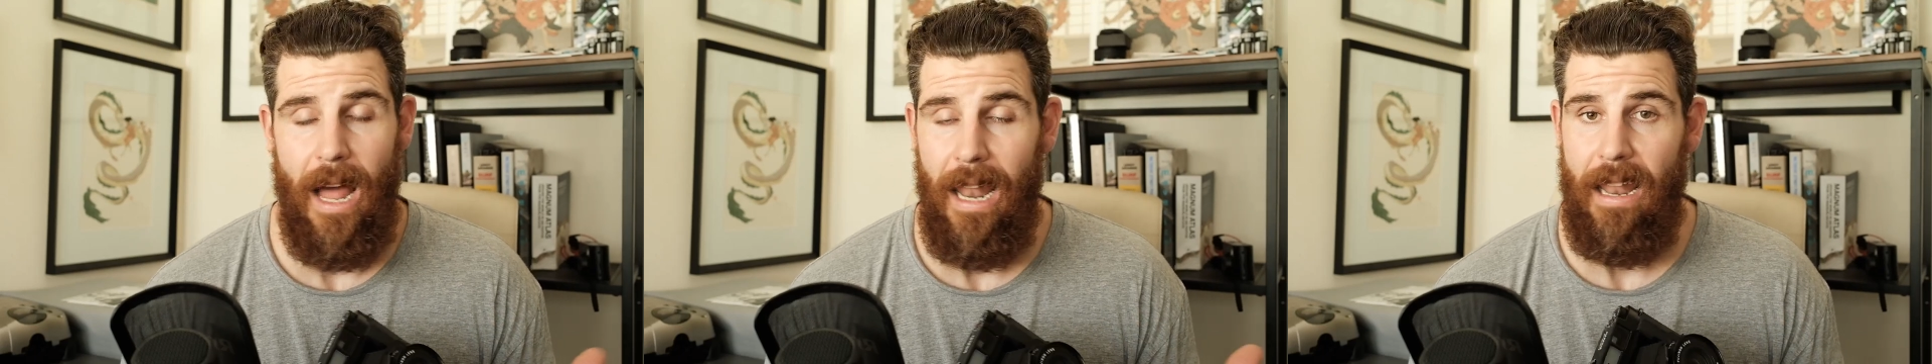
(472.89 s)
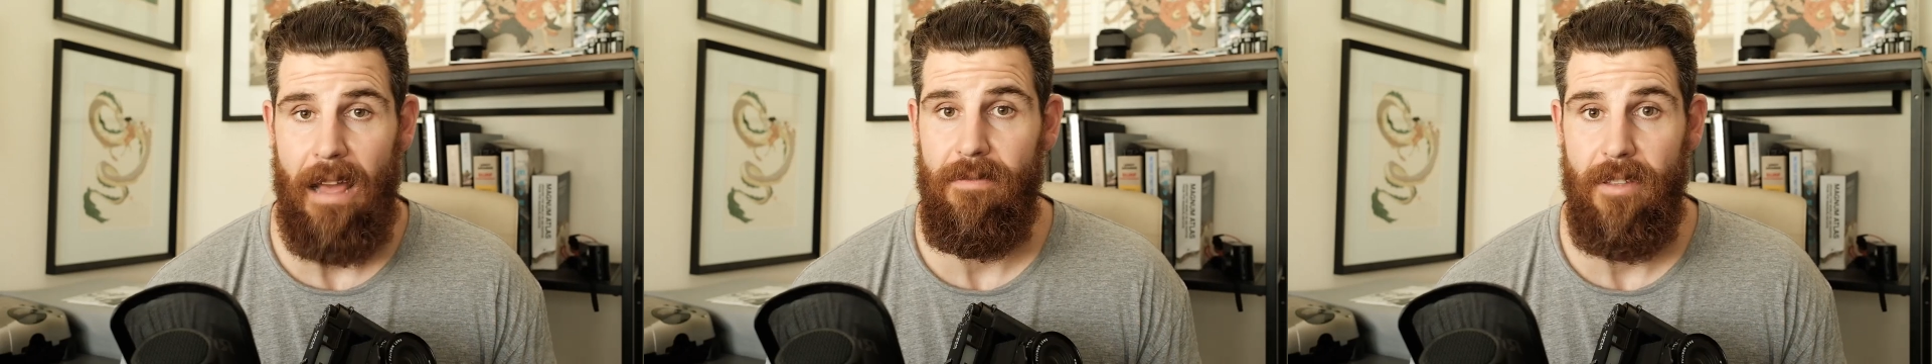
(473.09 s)

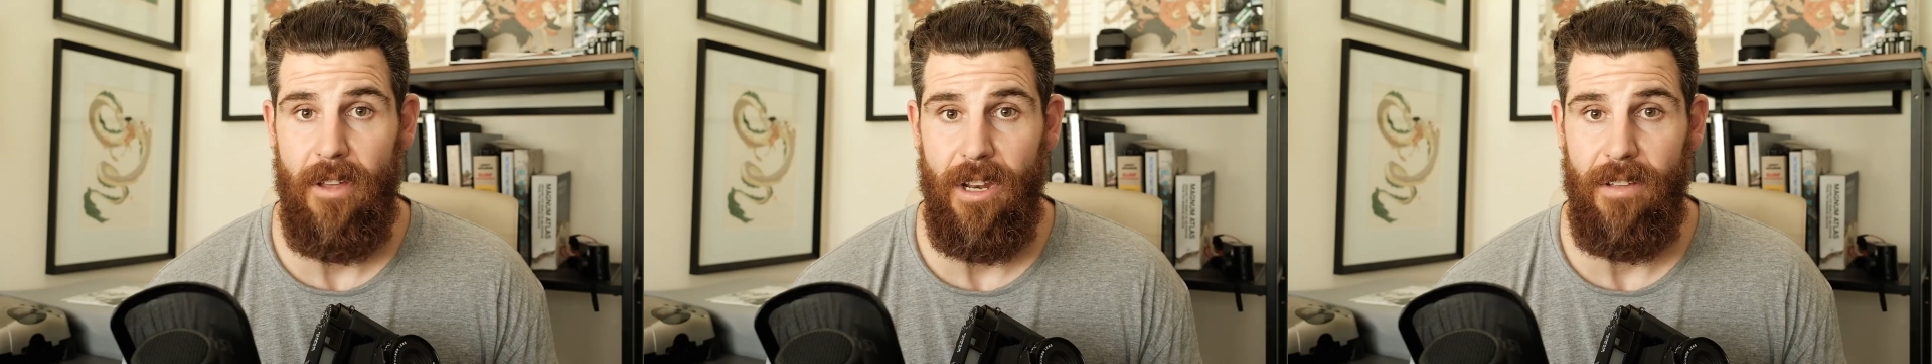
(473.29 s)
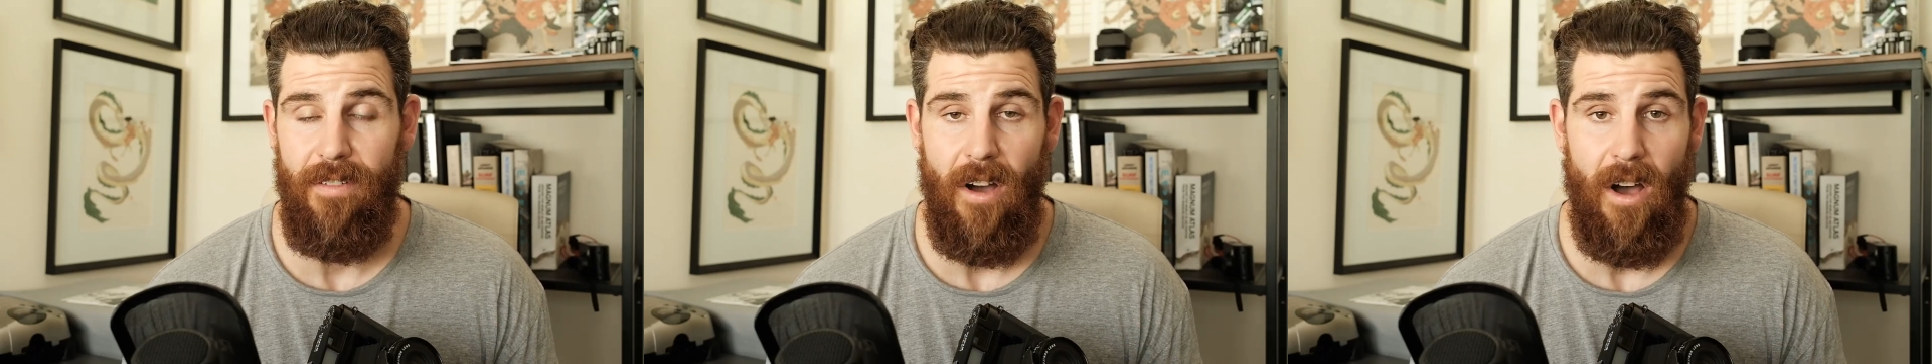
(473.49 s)
love
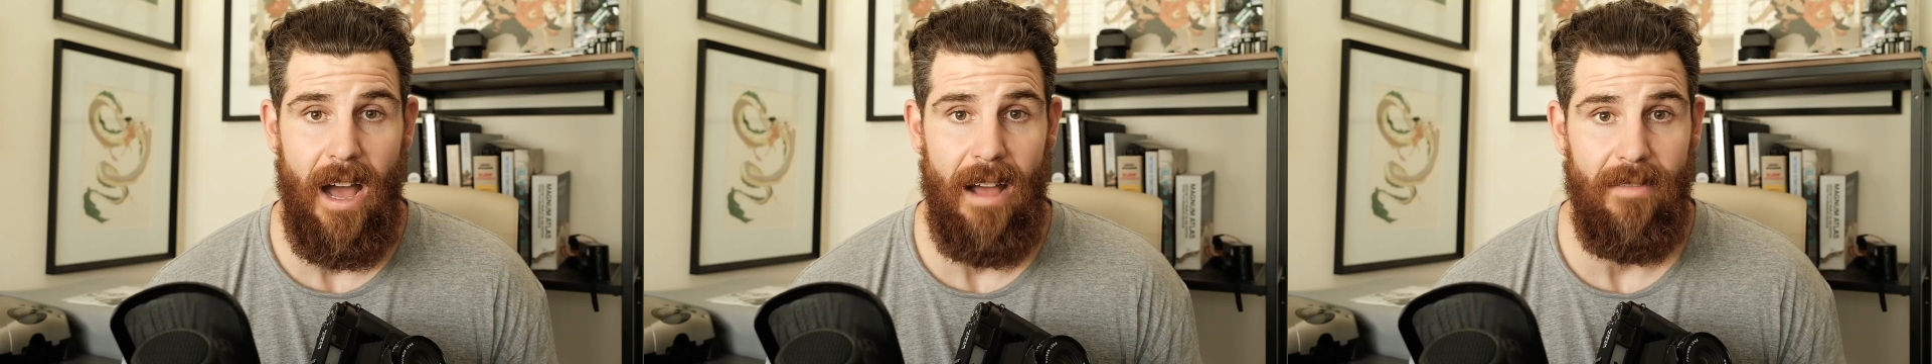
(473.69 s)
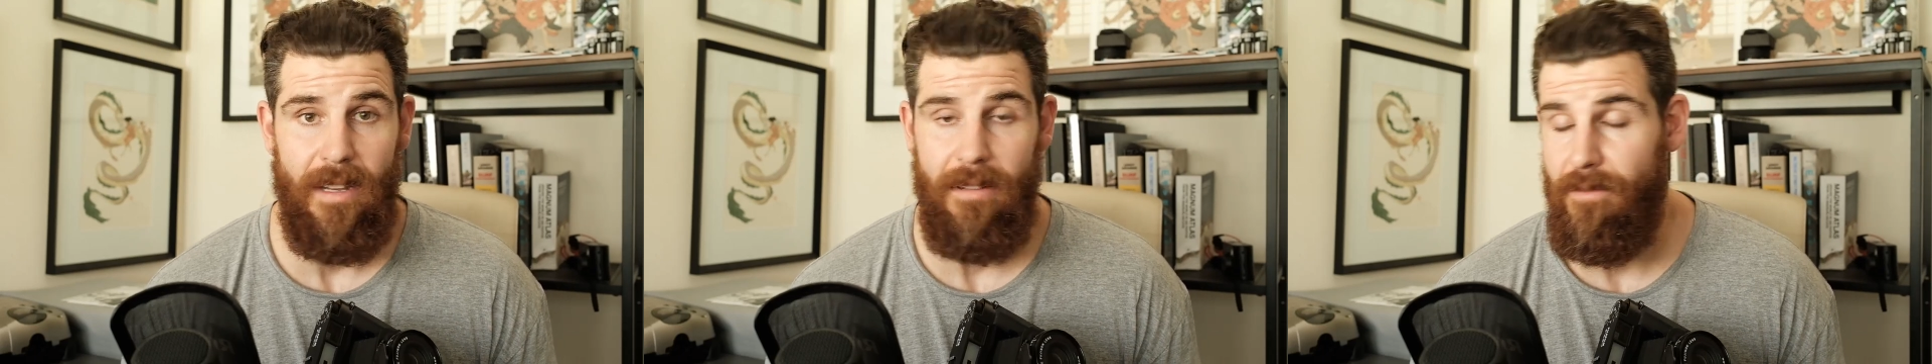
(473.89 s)

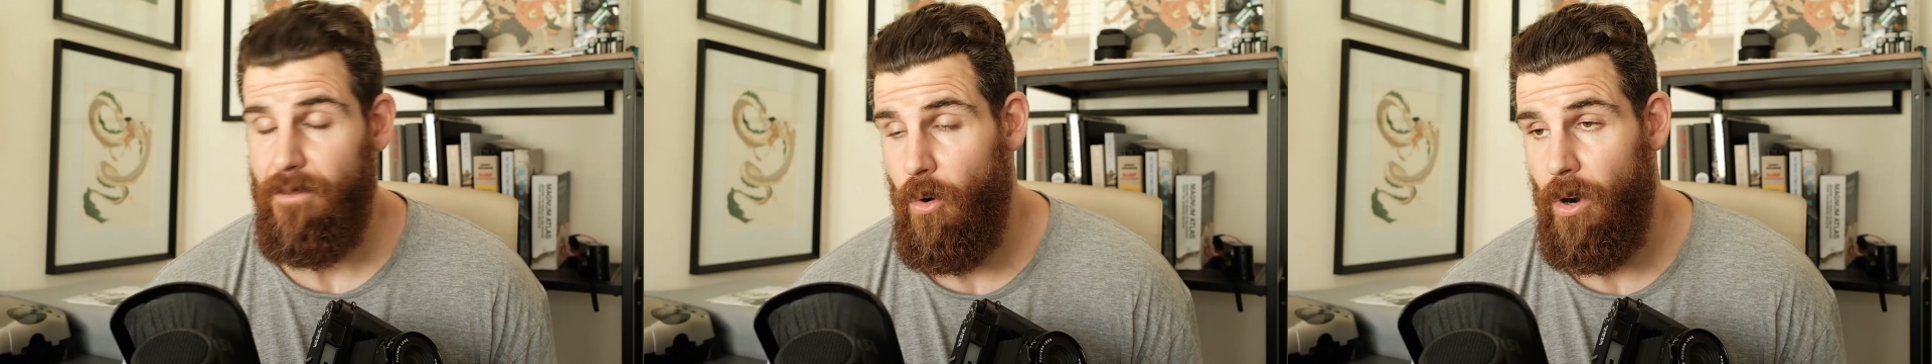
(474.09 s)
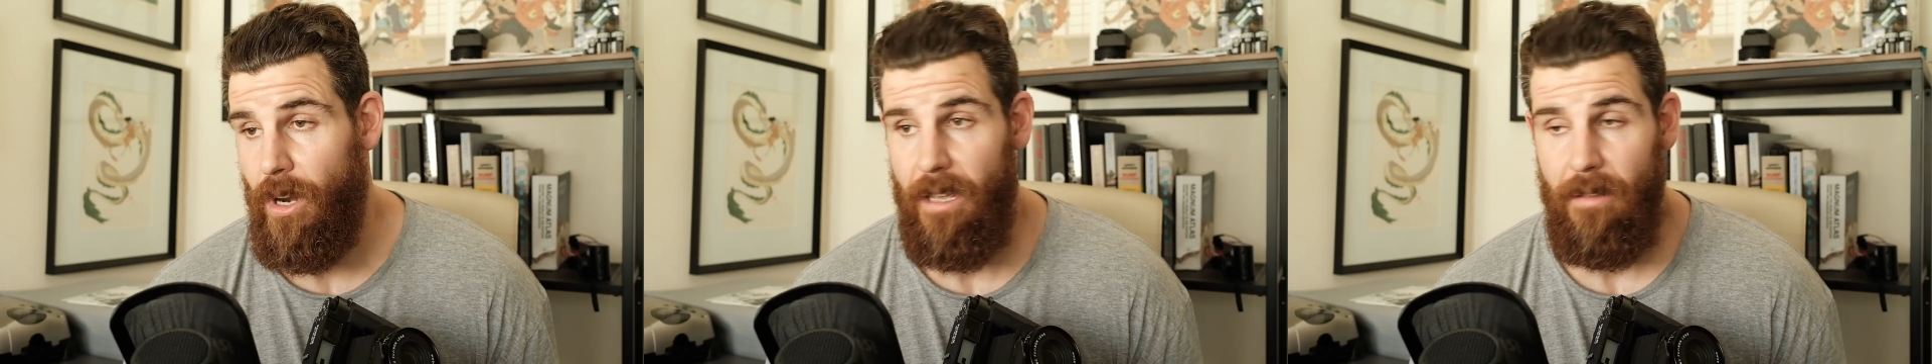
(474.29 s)
35 and
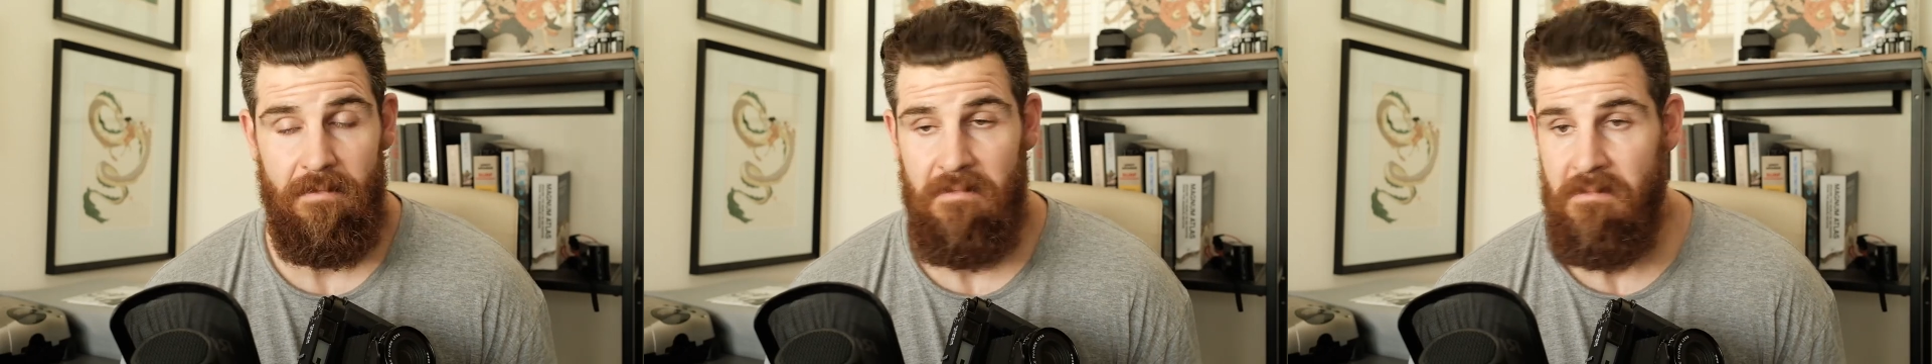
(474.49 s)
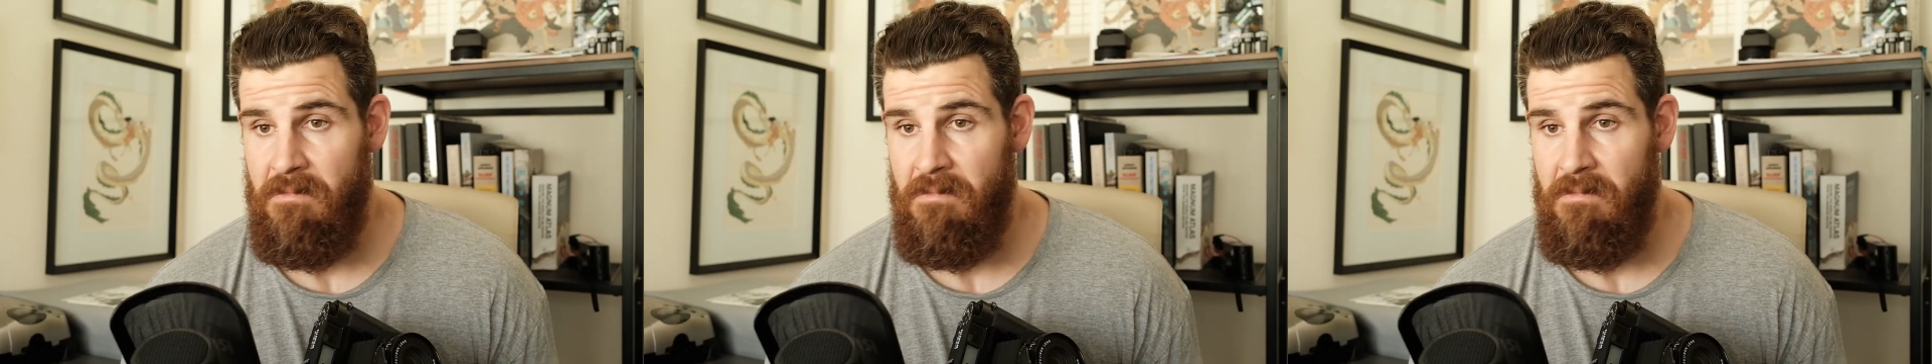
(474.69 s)
40,